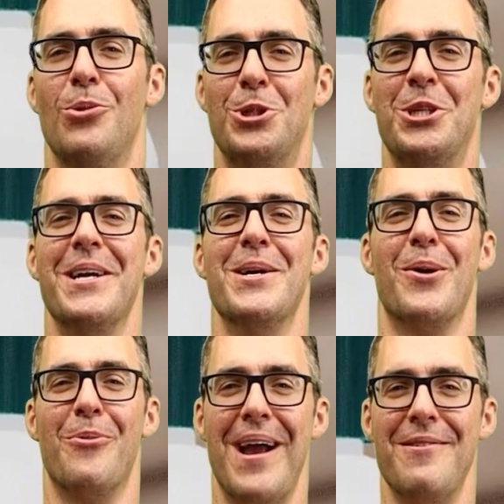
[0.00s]

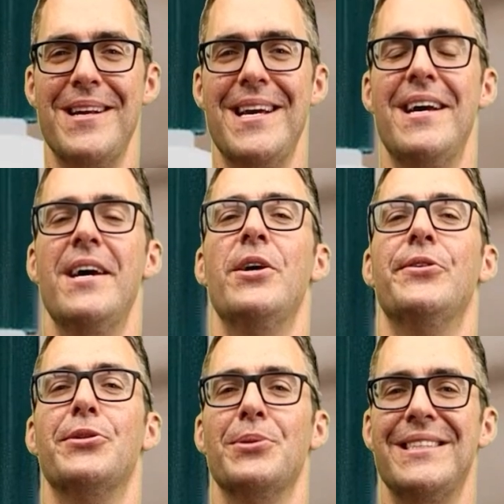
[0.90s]
lotion around it
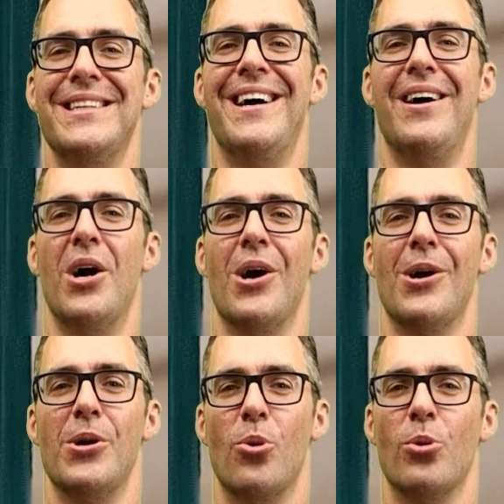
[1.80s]
so it's not
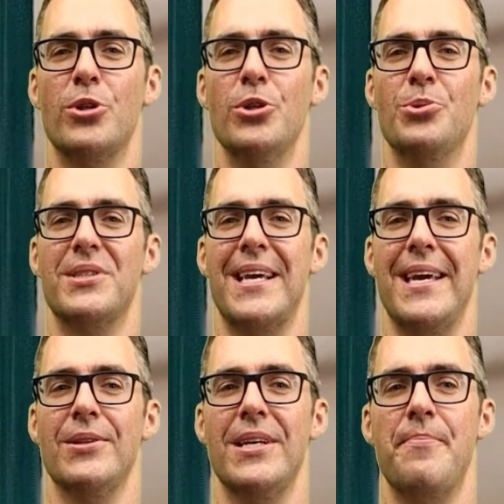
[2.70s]
hard or too
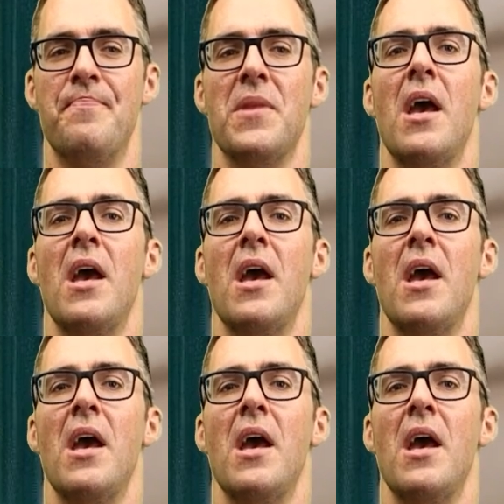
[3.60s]
scaly.